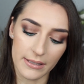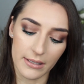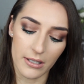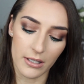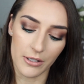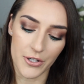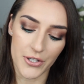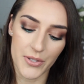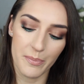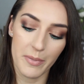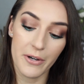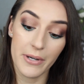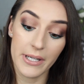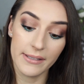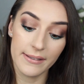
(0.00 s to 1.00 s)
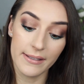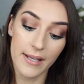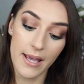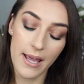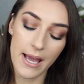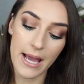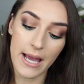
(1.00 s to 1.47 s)
in the color Spirit
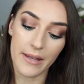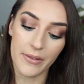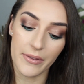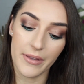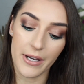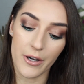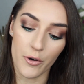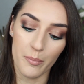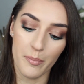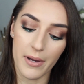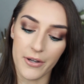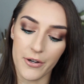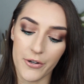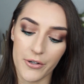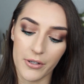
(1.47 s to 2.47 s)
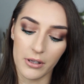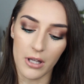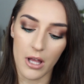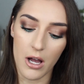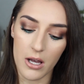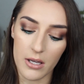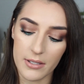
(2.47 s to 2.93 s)
and their butter
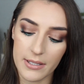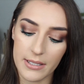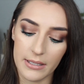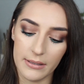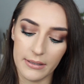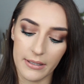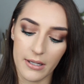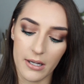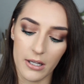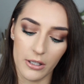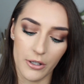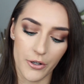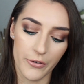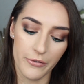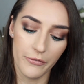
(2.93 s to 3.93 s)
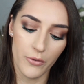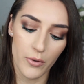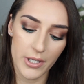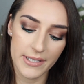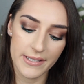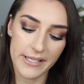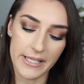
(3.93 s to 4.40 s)
gloss in the color
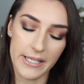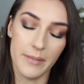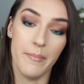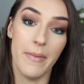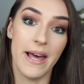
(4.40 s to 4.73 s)
14